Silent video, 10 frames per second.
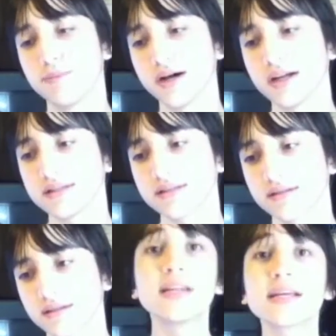But
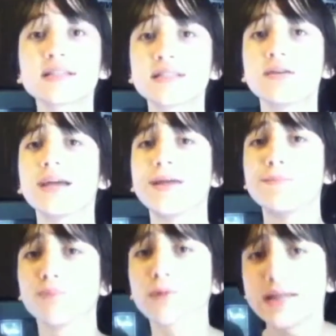Linux still
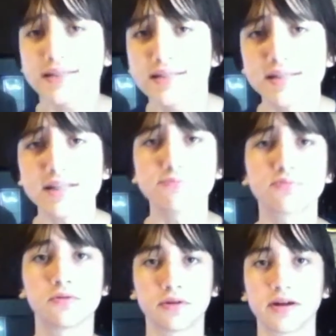embraces these
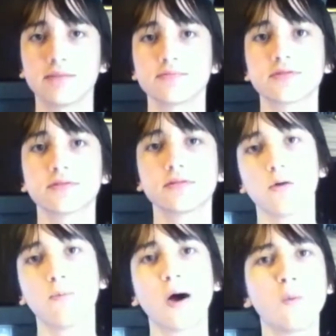programs,
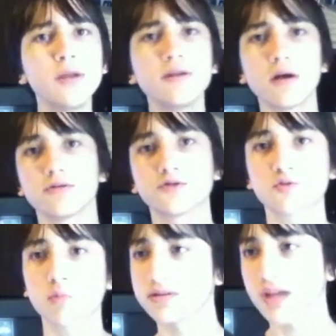while Windows
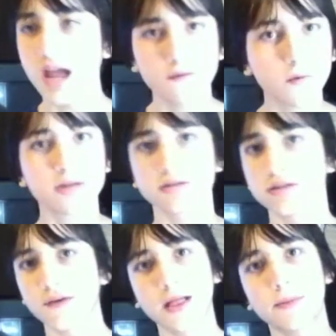just wants everyone to
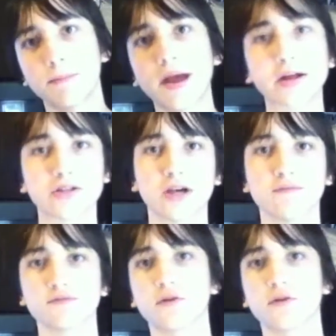develop in Microsoft's